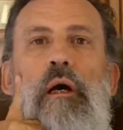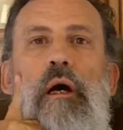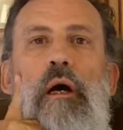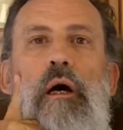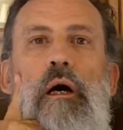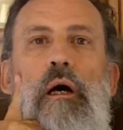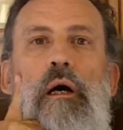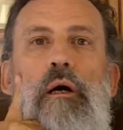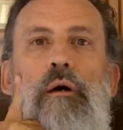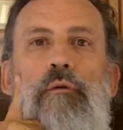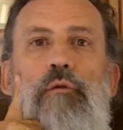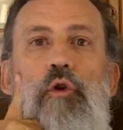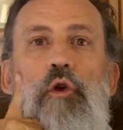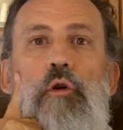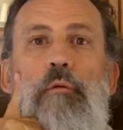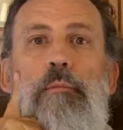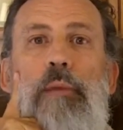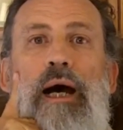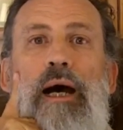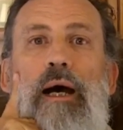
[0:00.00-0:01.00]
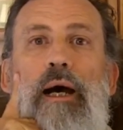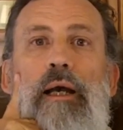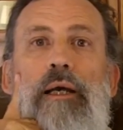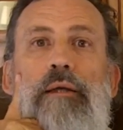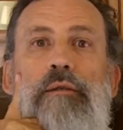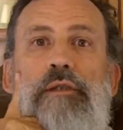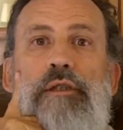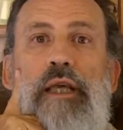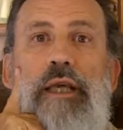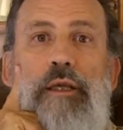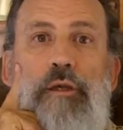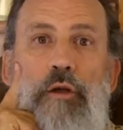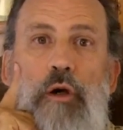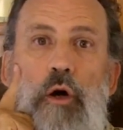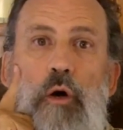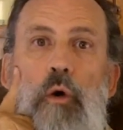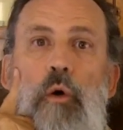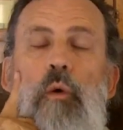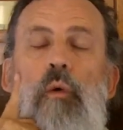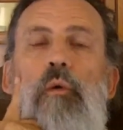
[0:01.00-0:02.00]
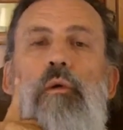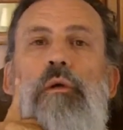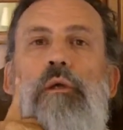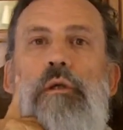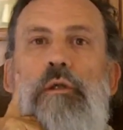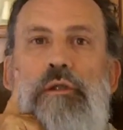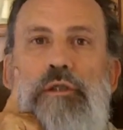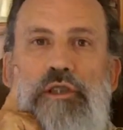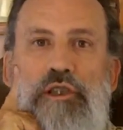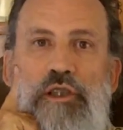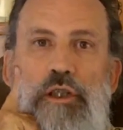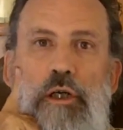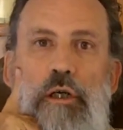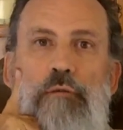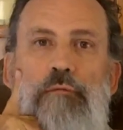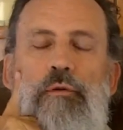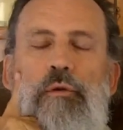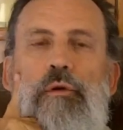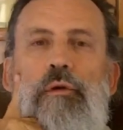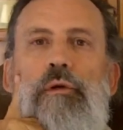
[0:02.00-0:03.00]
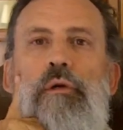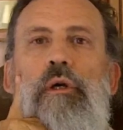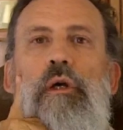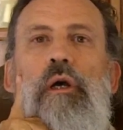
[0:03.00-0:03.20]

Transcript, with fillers: Uh, you buy, say, gold, silver.